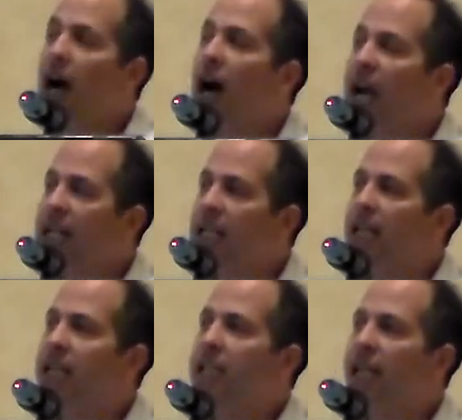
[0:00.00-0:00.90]
I
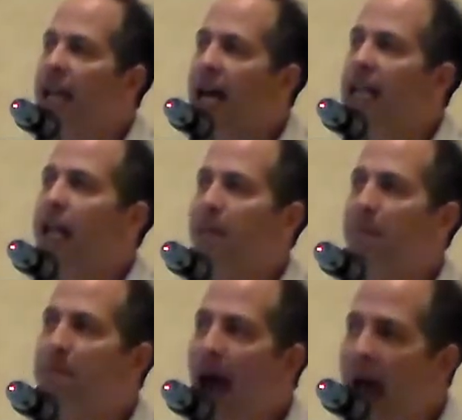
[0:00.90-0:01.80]
need to get
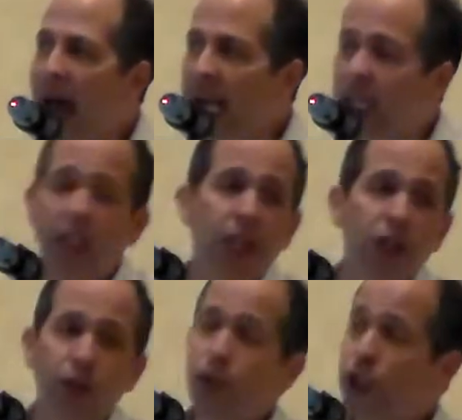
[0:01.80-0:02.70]
him
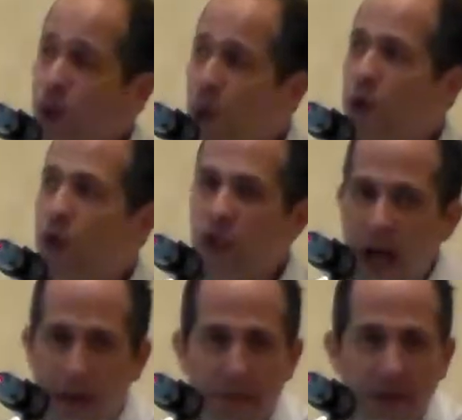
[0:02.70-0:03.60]
back to shoulders
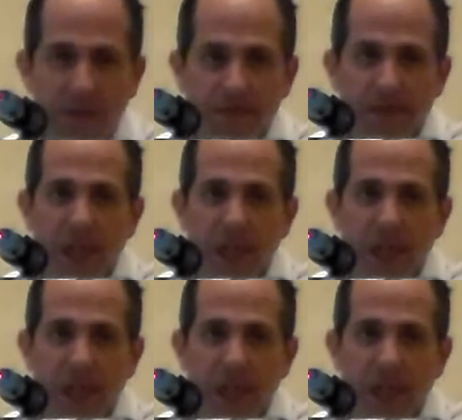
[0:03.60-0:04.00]
up.